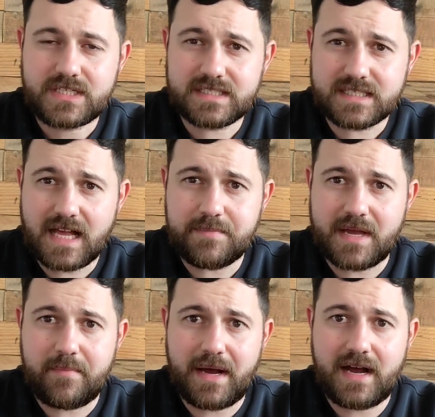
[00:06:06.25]
slight bit
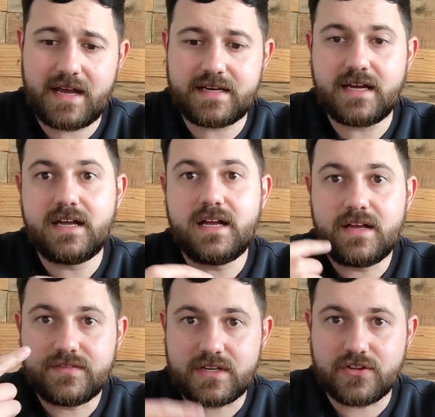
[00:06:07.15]
of pine,
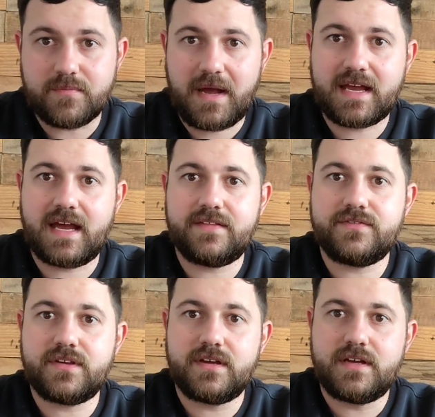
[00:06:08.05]
and on the back end,